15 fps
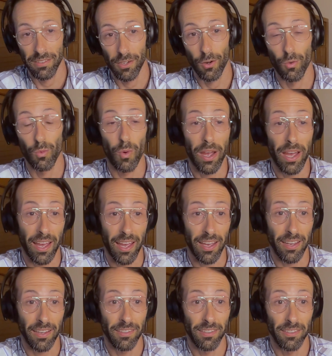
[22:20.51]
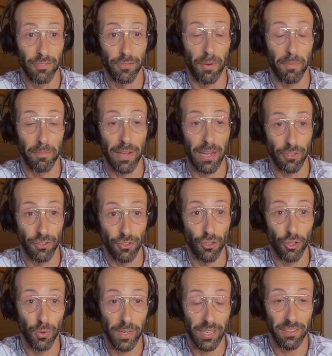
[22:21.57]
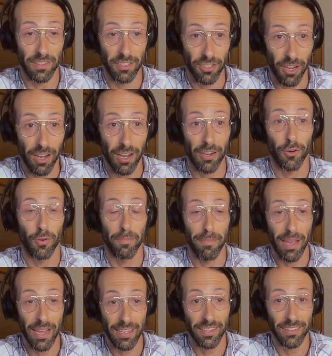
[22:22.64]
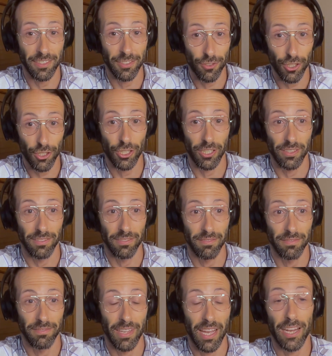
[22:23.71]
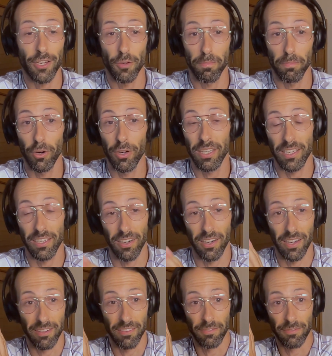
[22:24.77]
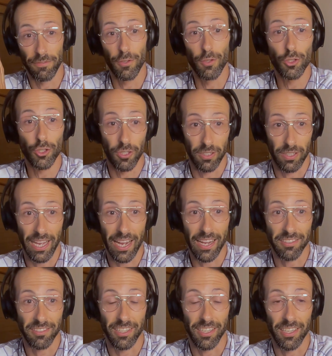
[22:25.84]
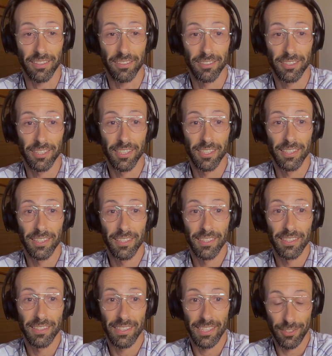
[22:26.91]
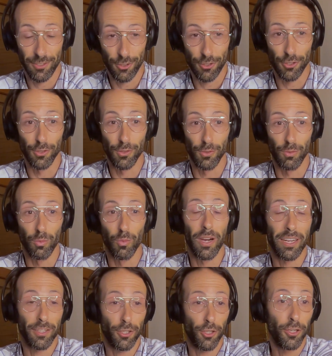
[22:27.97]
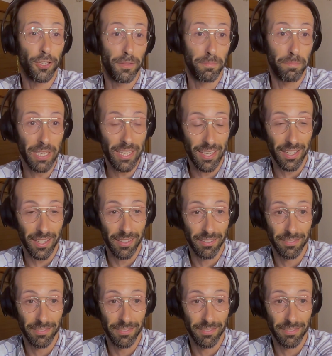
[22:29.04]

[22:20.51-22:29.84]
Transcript: away from doing the talk or making the decision, and you're putting it on future casting into what could be.